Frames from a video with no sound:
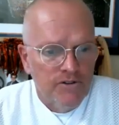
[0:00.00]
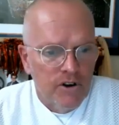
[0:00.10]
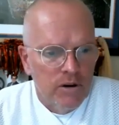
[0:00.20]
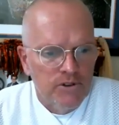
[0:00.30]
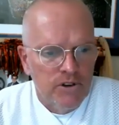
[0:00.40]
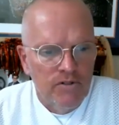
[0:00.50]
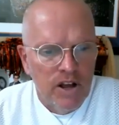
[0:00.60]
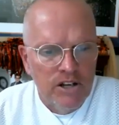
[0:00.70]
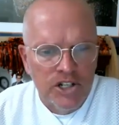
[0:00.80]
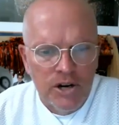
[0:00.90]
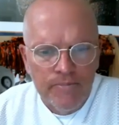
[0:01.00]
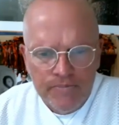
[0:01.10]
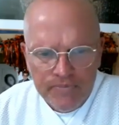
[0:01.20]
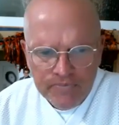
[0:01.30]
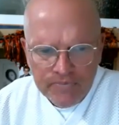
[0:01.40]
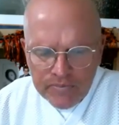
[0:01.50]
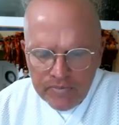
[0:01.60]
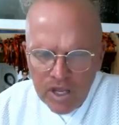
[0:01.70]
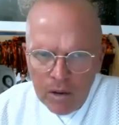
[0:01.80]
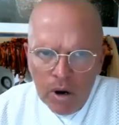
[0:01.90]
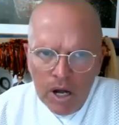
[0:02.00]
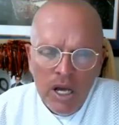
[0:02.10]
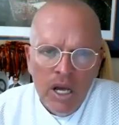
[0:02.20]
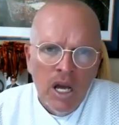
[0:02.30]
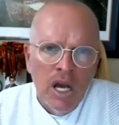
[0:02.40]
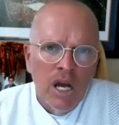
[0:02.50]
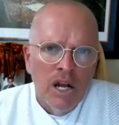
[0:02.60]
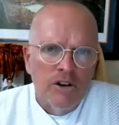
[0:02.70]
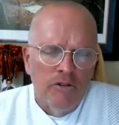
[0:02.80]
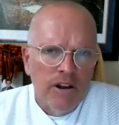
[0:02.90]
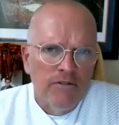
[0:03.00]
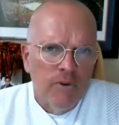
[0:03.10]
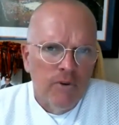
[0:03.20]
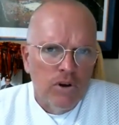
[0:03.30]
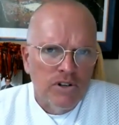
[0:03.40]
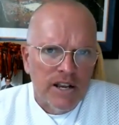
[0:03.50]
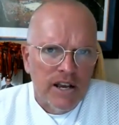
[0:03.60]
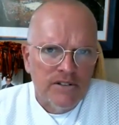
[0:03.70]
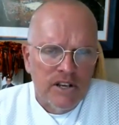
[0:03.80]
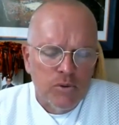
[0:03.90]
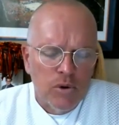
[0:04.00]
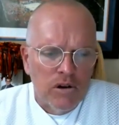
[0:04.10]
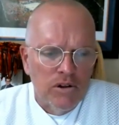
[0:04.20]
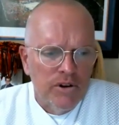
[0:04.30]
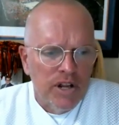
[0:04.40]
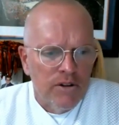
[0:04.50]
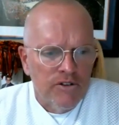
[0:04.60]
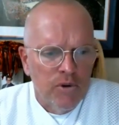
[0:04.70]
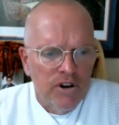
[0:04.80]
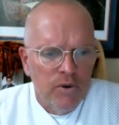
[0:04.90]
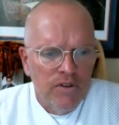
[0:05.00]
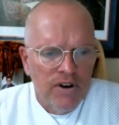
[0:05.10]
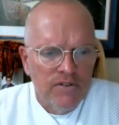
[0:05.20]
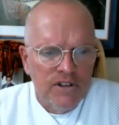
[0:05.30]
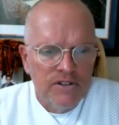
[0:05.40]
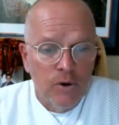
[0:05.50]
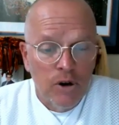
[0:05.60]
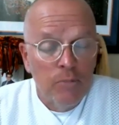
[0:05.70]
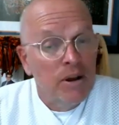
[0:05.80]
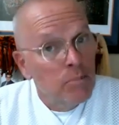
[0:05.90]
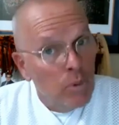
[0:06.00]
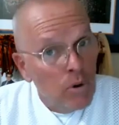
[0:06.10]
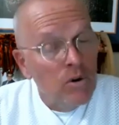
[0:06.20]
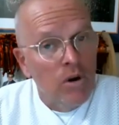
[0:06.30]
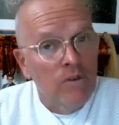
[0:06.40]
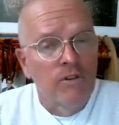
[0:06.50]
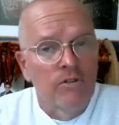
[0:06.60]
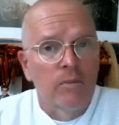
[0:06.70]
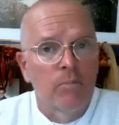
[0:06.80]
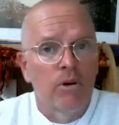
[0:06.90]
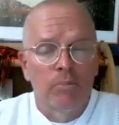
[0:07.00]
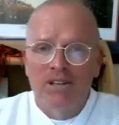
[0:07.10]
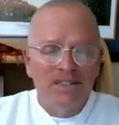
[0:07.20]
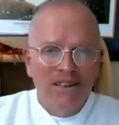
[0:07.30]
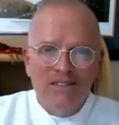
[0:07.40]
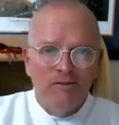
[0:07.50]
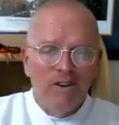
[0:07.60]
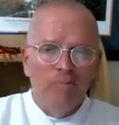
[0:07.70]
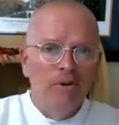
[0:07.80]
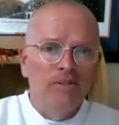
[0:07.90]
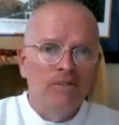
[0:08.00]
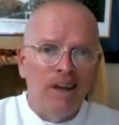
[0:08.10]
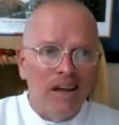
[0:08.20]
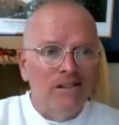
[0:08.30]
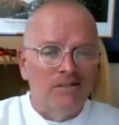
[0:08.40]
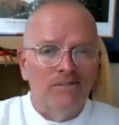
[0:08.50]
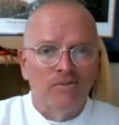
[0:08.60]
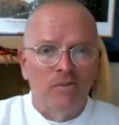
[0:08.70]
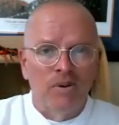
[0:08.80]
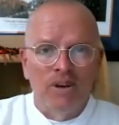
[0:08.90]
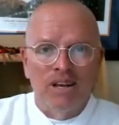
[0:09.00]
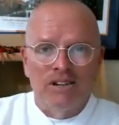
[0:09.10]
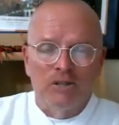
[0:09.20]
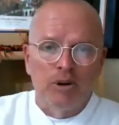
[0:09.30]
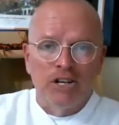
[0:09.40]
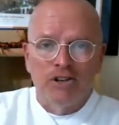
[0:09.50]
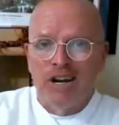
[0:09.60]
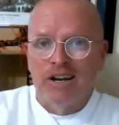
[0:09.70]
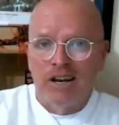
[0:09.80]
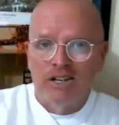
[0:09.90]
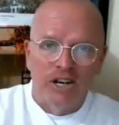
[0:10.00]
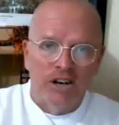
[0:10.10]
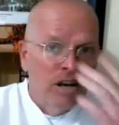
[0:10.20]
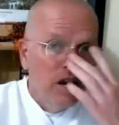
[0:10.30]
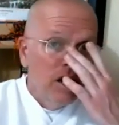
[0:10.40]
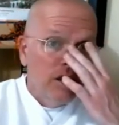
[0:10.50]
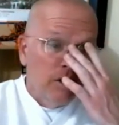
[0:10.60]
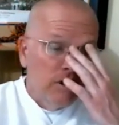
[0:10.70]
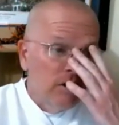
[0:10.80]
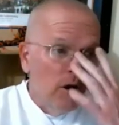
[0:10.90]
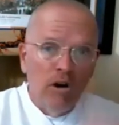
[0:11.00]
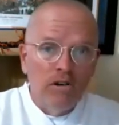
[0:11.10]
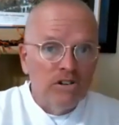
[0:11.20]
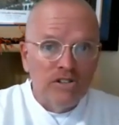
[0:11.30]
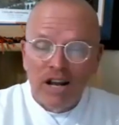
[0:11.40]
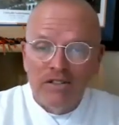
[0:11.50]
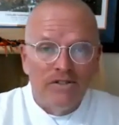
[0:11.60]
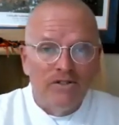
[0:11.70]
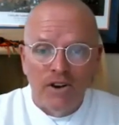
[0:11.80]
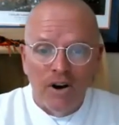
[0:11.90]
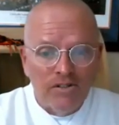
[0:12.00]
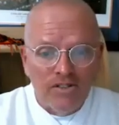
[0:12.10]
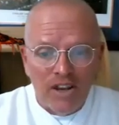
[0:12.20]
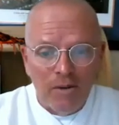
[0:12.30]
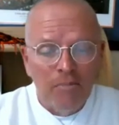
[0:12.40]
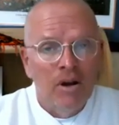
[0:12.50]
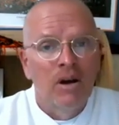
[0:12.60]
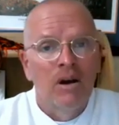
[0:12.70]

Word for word: star himself last year. But to reinforce, I guess, as we're concluding here, the 2025 season is going to be an important one for the rebuild because I think the rebuild ends when we get to spring training next year. You can no longer say this is a young team.